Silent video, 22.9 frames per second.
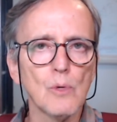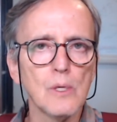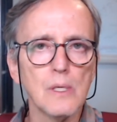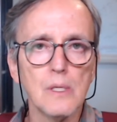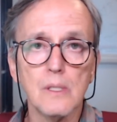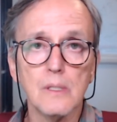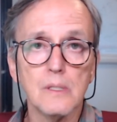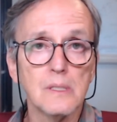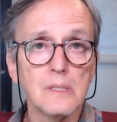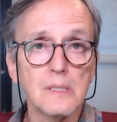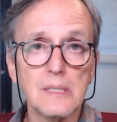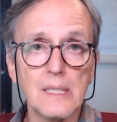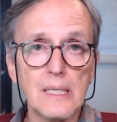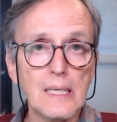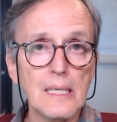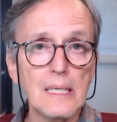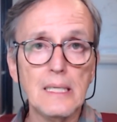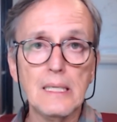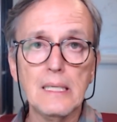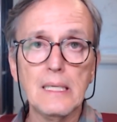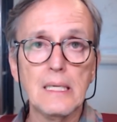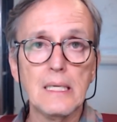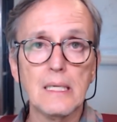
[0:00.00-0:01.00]
We're
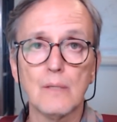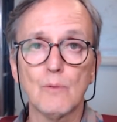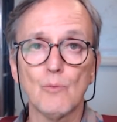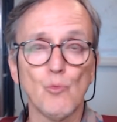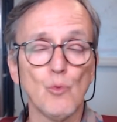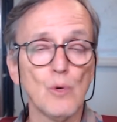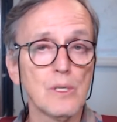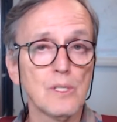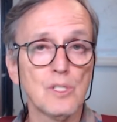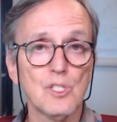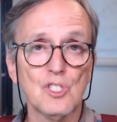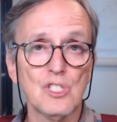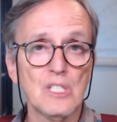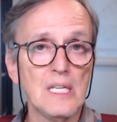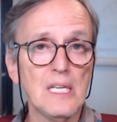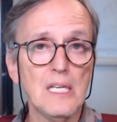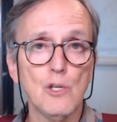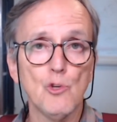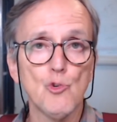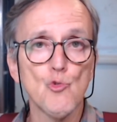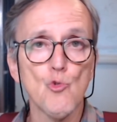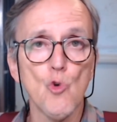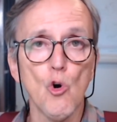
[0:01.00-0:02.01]
seeing it. We're
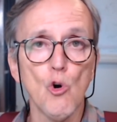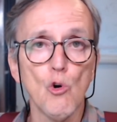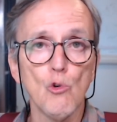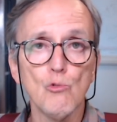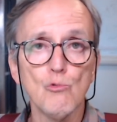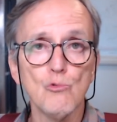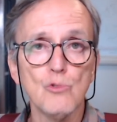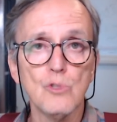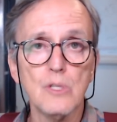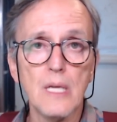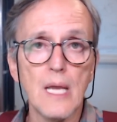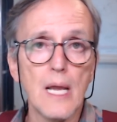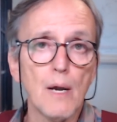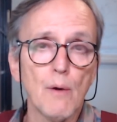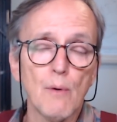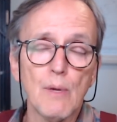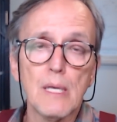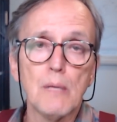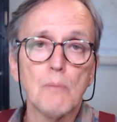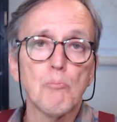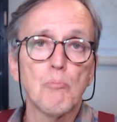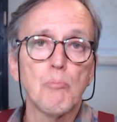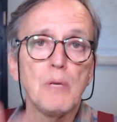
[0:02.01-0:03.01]
seeing drones
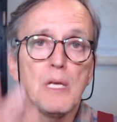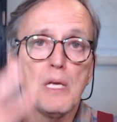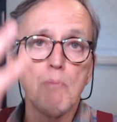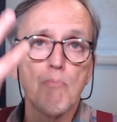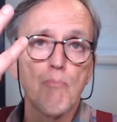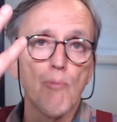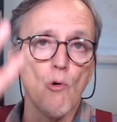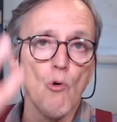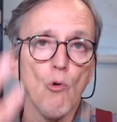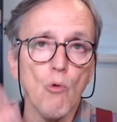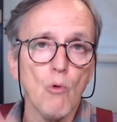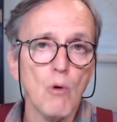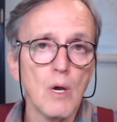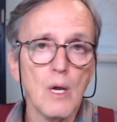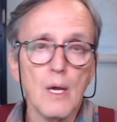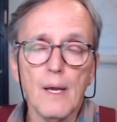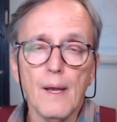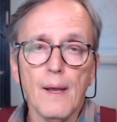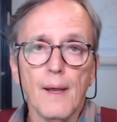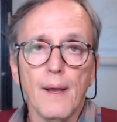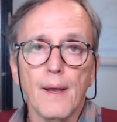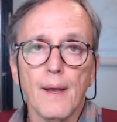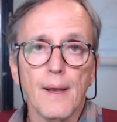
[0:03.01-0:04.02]
carrying people,